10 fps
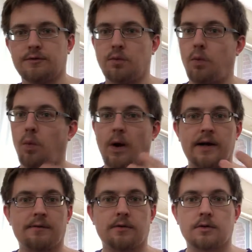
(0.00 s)
of
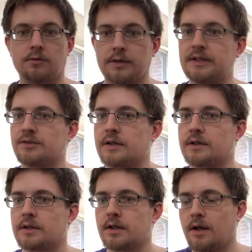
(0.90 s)
whatever
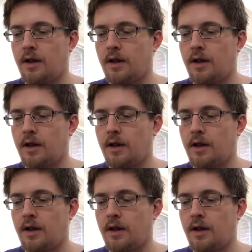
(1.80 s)
reason,